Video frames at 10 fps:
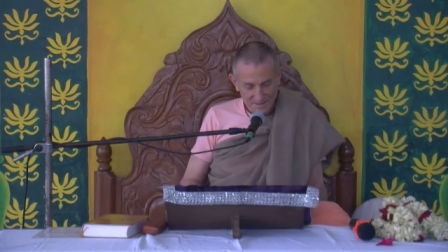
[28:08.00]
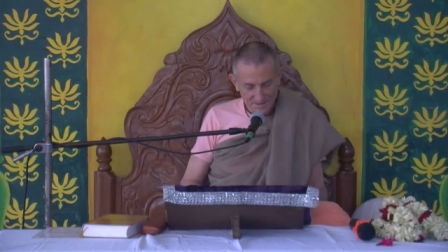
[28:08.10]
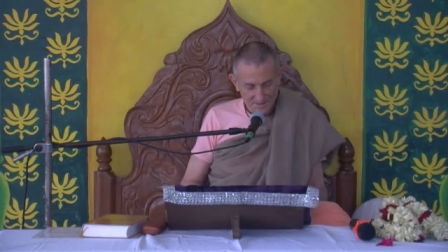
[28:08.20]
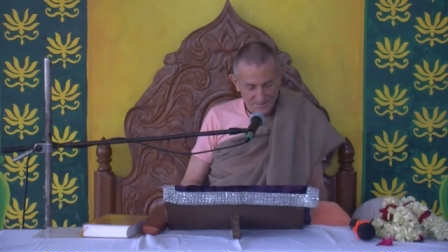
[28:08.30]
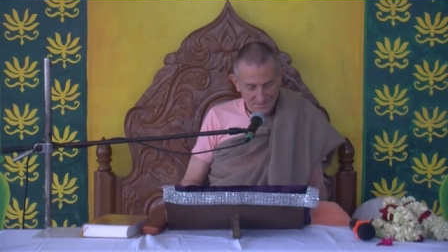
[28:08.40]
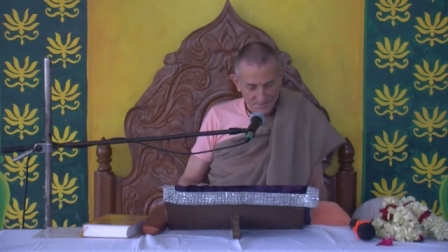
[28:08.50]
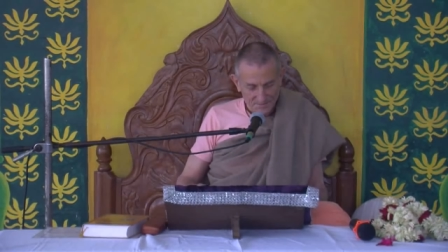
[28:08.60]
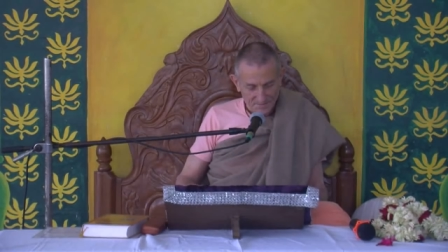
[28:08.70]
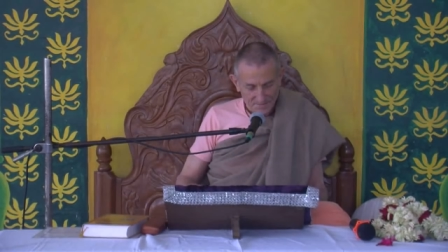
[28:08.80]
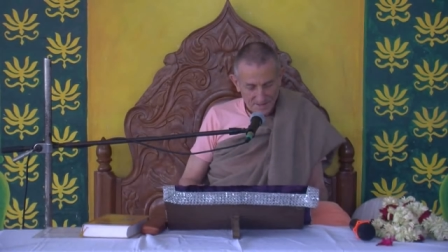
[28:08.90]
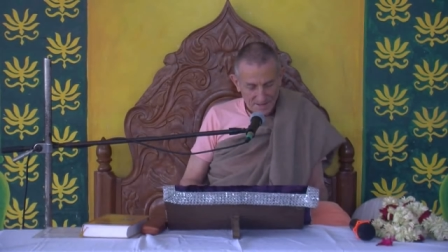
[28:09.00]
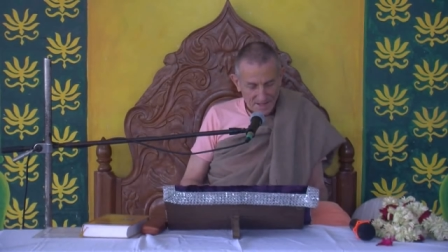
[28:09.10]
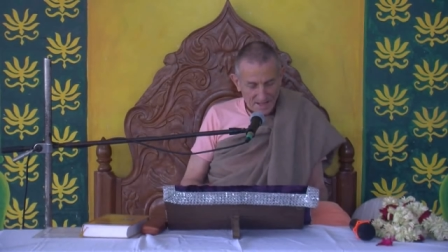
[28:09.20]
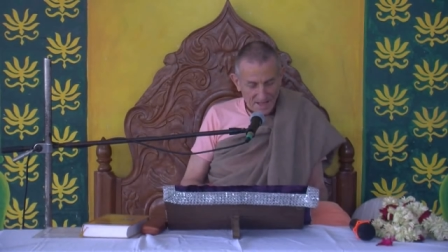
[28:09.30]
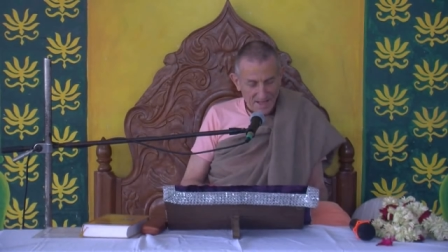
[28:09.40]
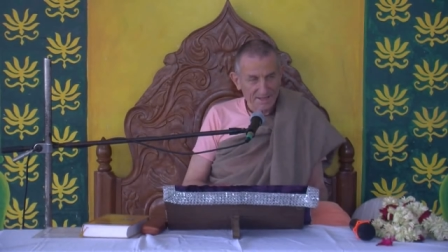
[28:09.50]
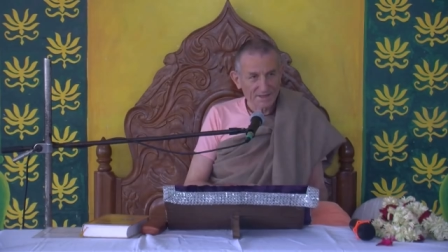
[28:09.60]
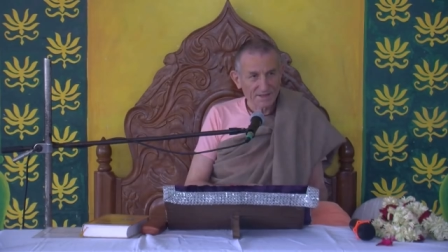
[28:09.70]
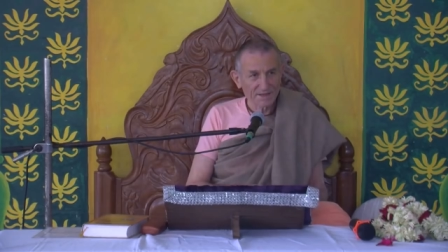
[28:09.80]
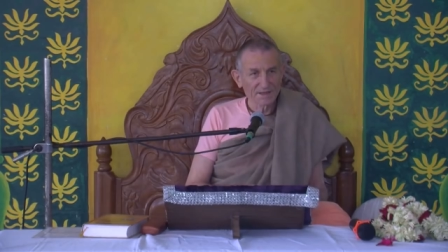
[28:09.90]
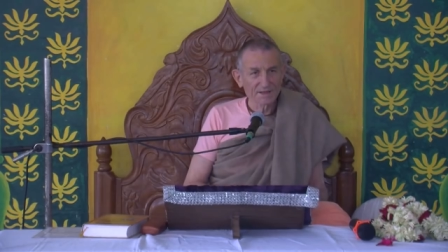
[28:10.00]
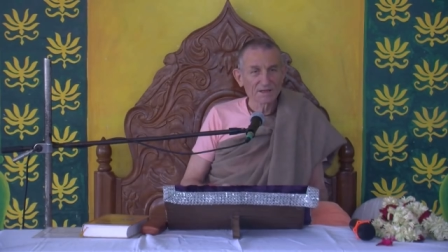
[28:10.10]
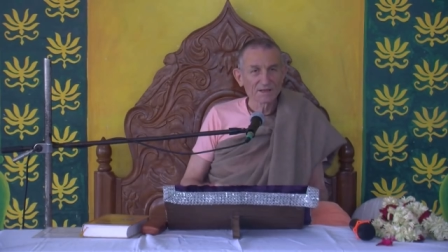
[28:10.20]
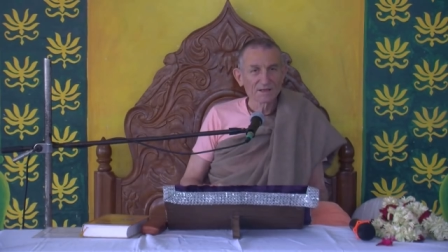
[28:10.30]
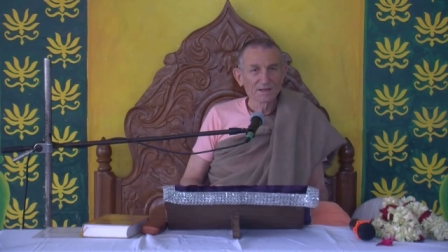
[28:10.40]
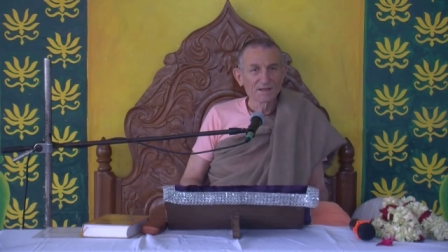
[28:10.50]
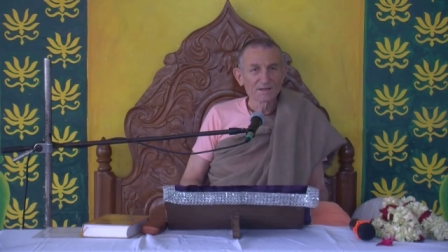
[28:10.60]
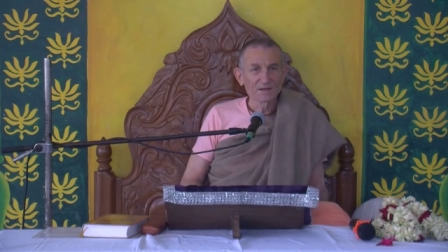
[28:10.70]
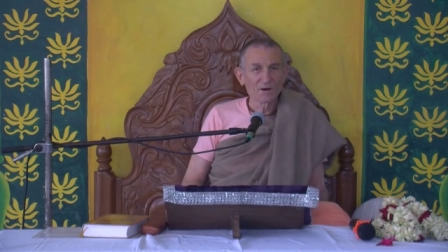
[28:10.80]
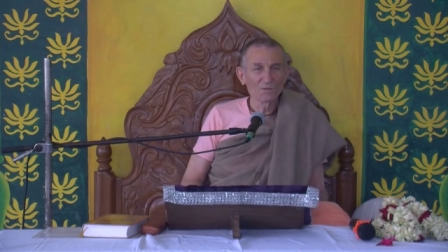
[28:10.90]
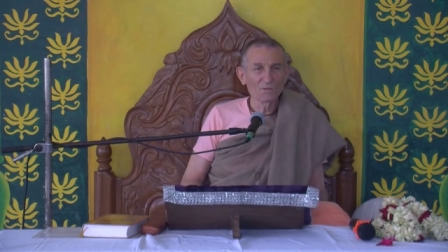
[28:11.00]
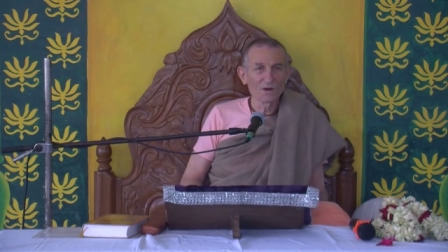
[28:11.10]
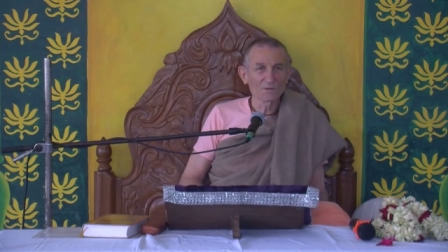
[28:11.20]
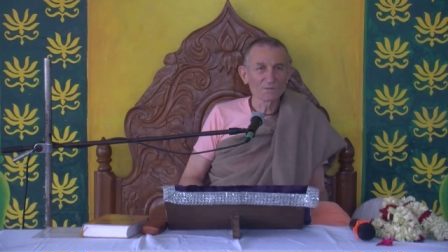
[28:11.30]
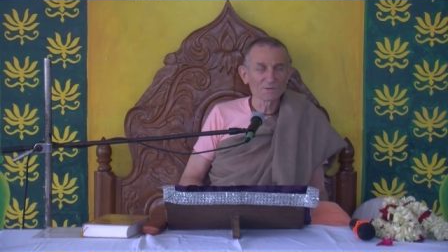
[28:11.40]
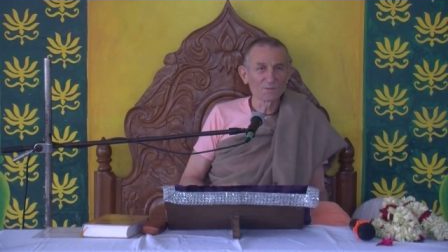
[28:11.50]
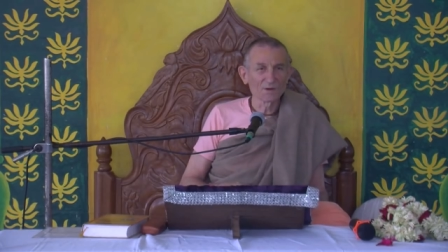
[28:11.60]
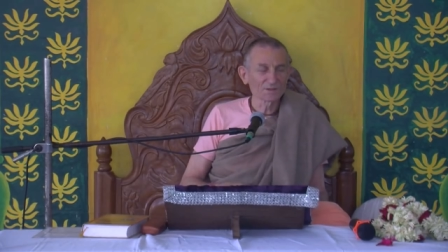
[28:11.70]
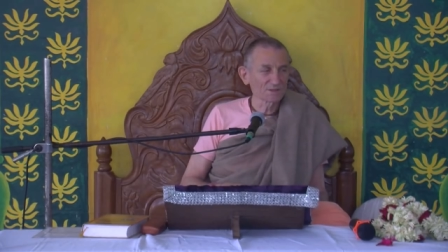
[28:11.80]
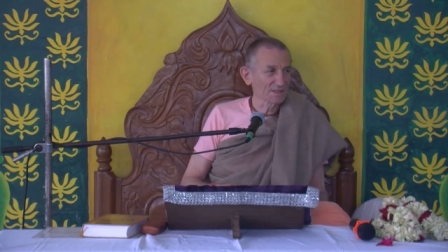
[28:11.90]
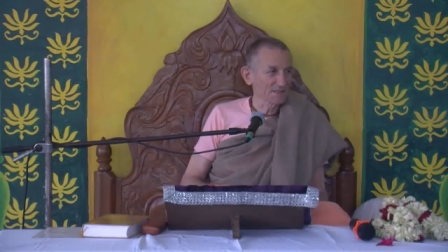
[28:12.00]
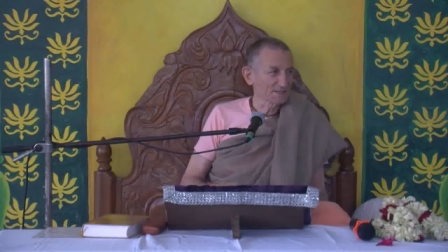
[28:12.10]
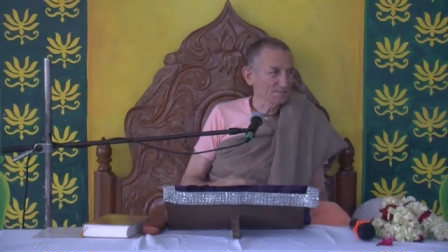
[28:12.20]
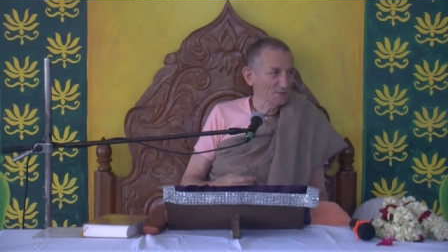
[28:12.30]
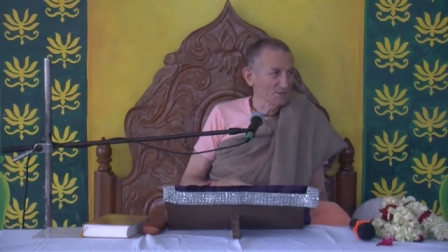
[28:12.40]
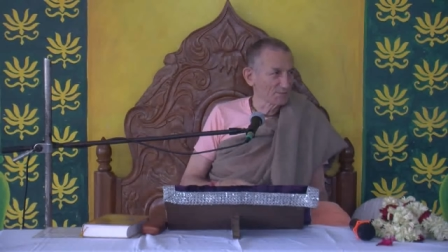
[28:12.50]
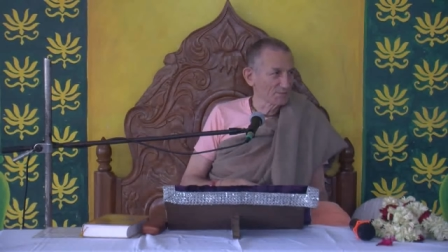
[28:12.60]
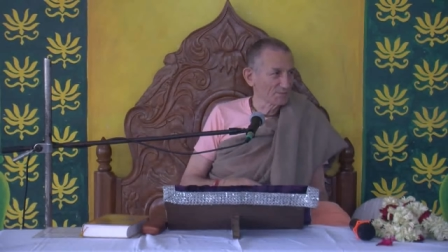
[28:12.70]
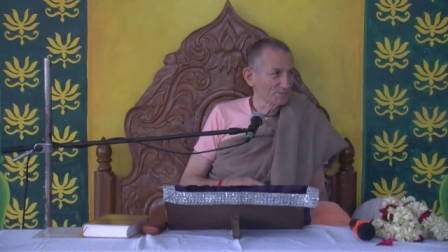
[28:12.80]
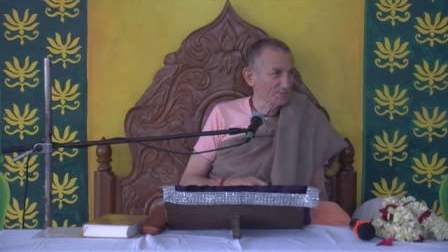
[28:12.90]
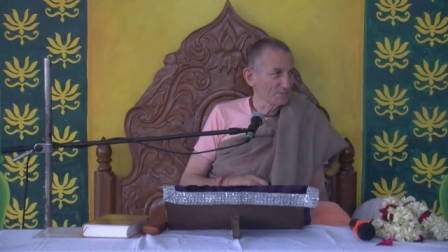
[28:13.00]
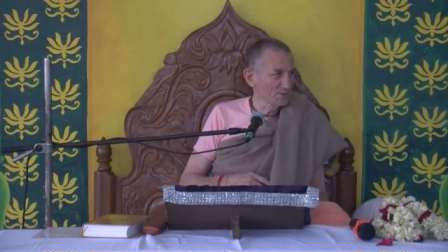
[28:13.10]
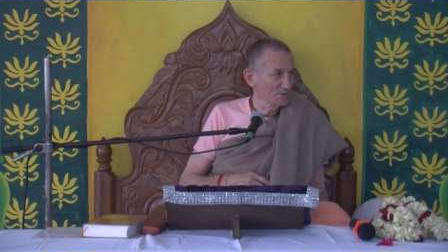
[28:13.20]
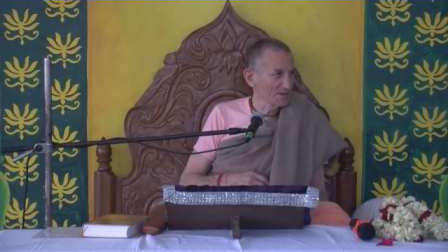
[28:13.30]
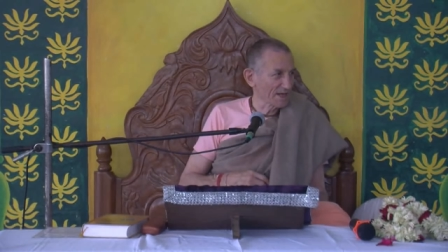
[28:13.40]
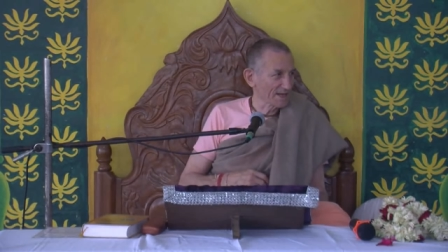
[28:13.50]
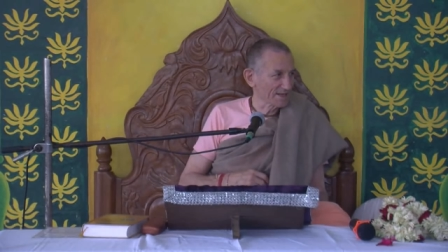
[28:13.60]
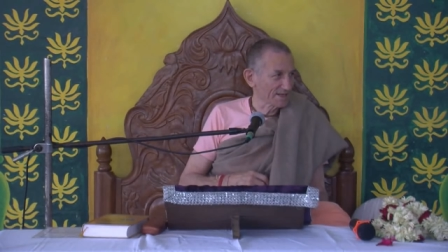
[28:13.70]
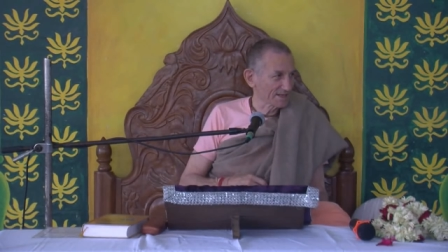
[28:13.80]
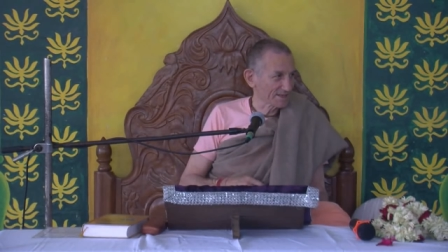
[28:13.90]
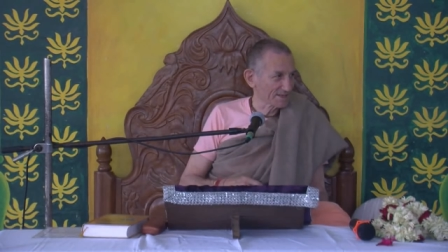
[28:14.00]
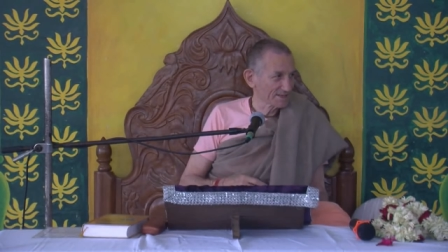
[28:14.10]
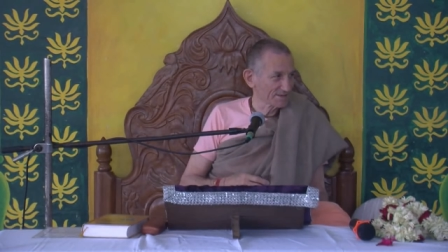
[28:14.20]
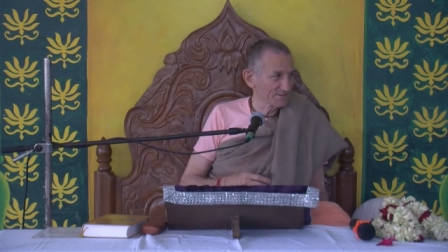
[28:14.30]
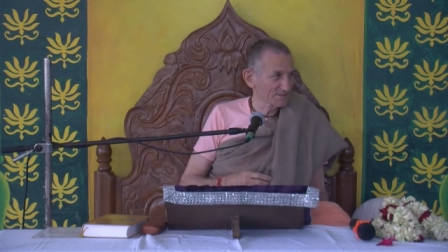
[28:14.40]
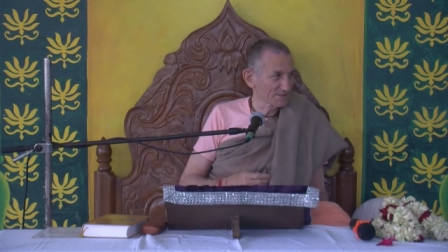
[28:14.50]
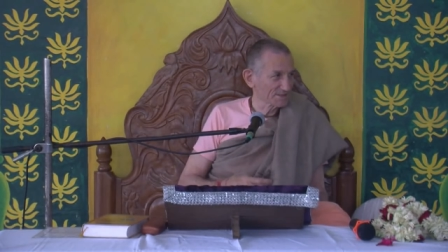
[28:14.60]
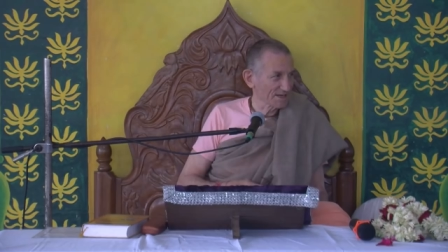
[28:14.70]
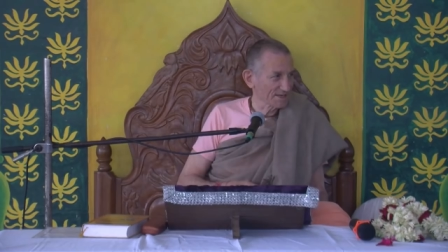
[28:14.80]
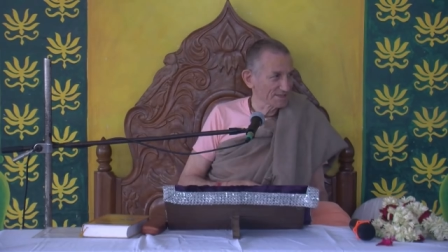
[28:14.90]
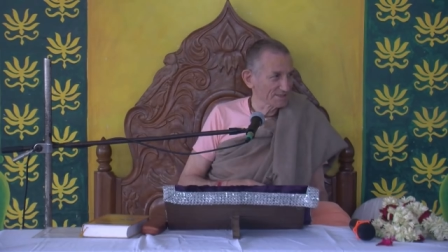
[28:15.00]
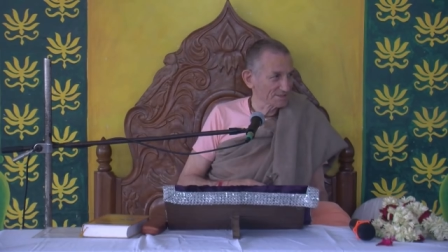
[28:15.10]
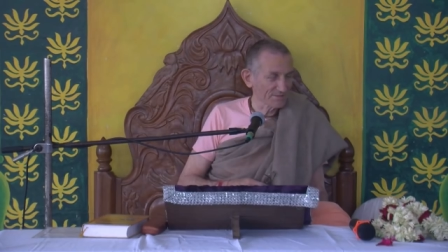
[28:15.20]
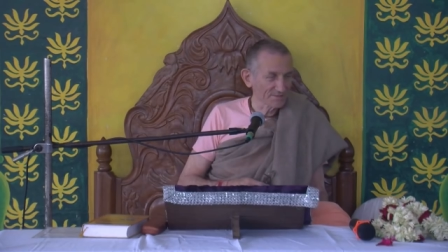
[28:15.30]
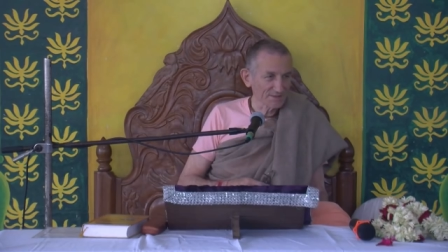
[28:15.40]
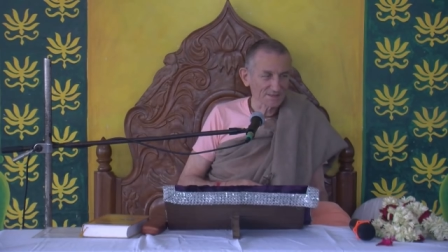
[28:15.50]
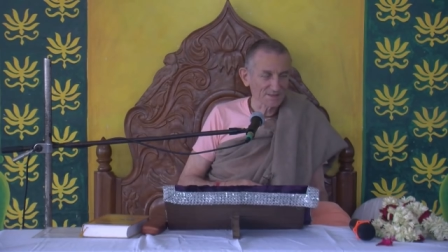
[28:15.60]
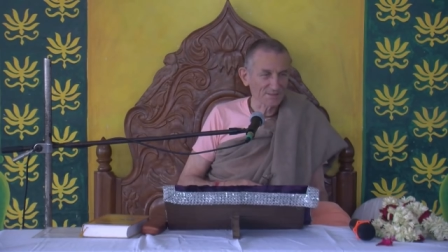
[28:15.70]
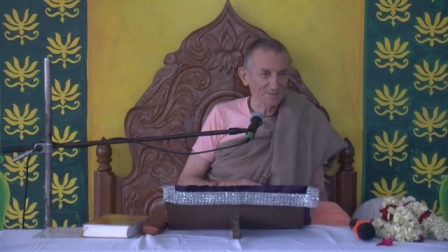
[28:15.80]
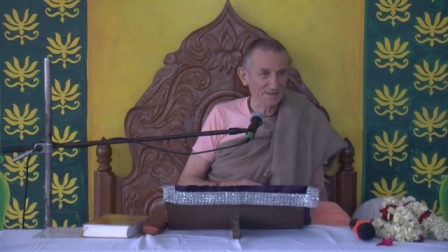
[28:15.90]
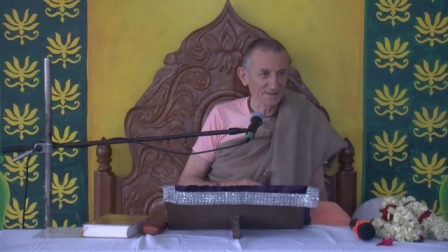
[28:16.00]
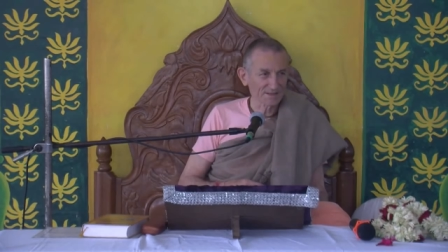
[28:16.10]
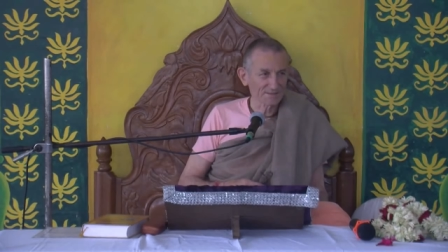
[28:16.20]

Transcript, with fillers: and the, the whole world was watching this moon, moon landing. It was in 1970 something,